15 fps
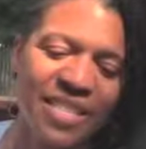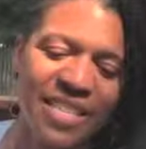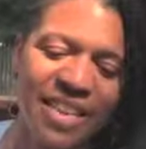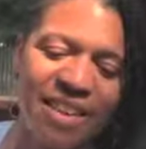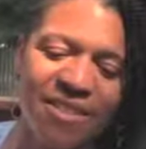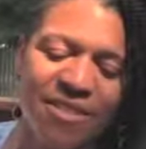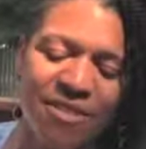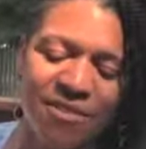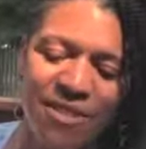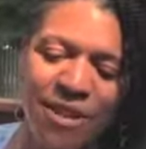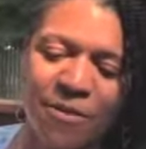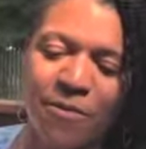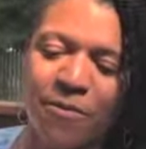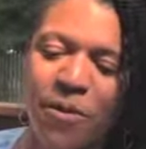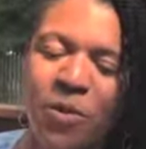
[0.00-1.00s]
together
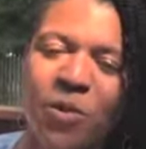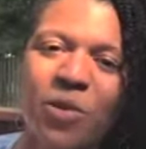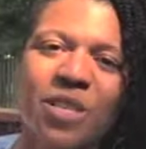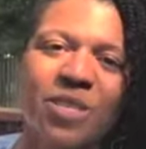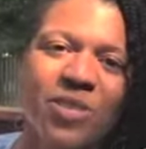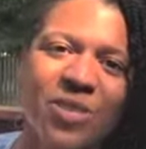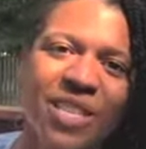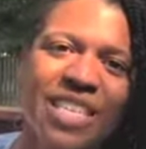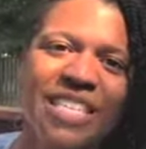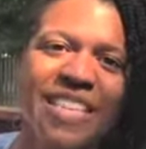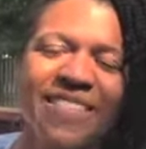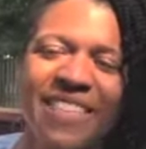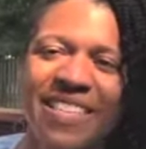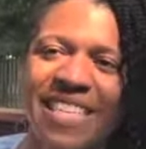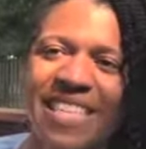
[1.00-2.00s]
around food and drinks
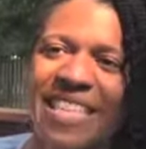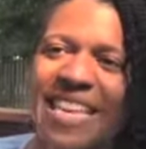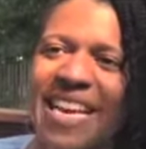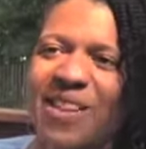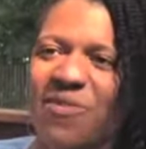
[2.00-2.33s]
and things like that.